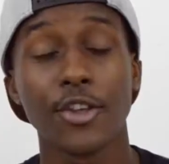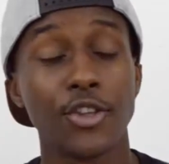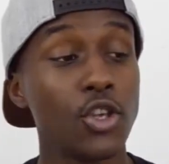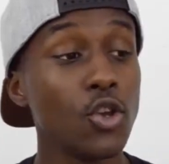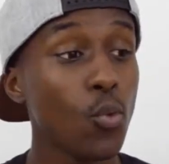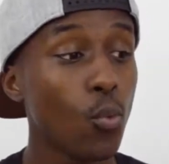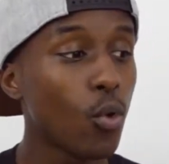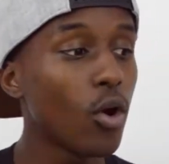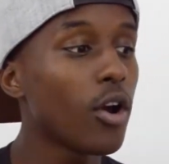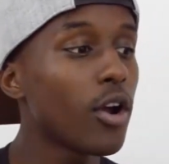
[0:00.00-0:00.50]

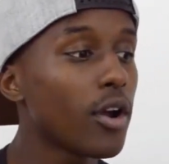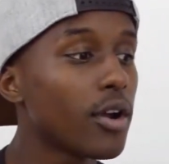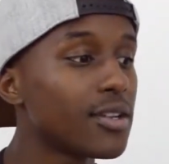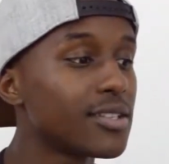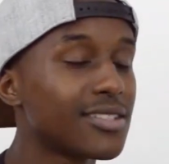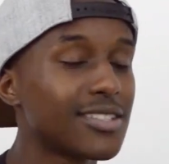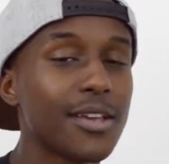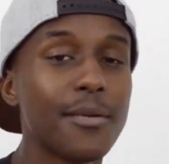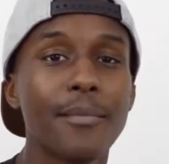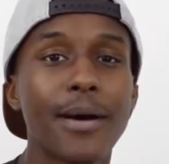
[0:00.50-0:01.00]
You were
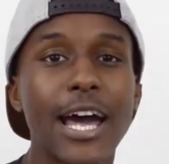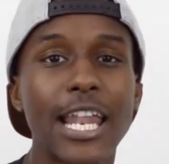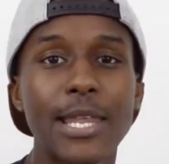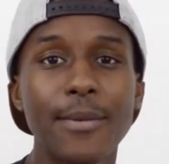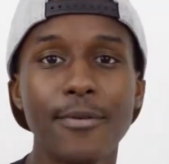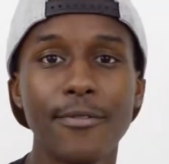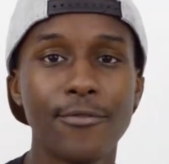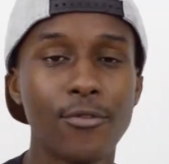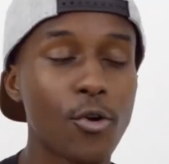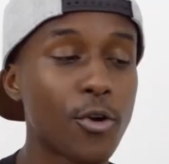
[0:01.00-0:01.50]
somebody
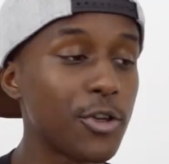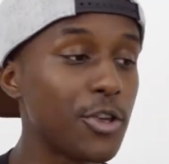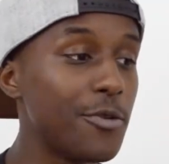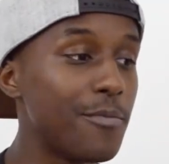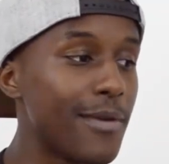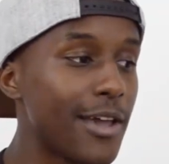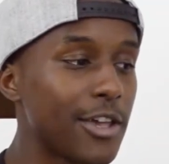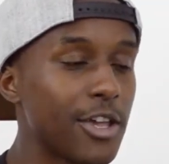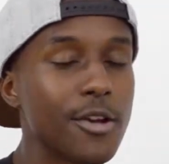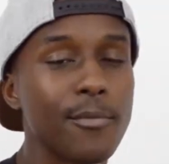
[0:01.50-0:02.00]
before you
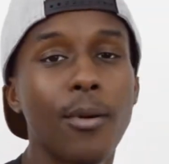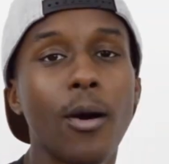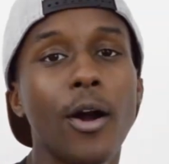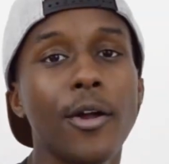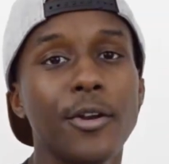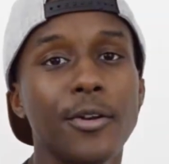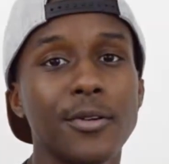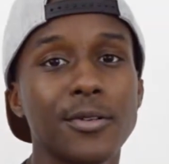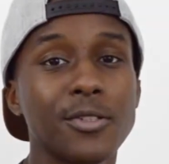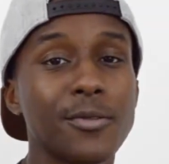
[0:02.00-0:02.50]
met your partner,